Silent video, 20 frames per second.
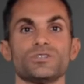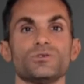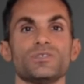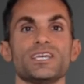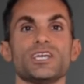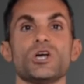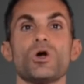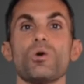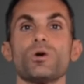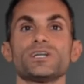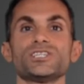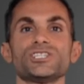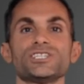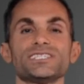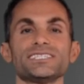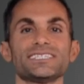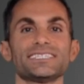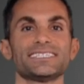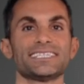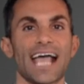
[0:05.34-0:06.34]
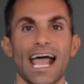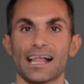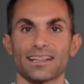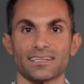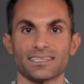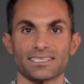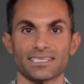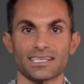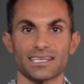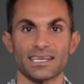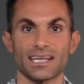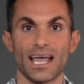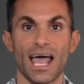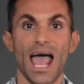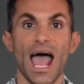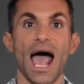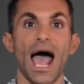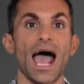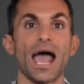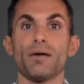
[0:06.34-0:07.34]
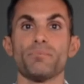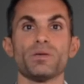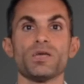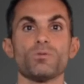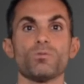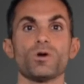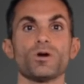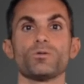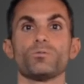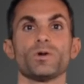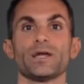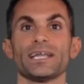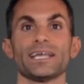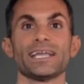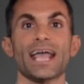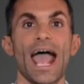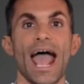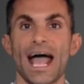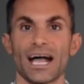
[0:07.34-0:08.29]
to the gorgeous, talented, Emmy Award winning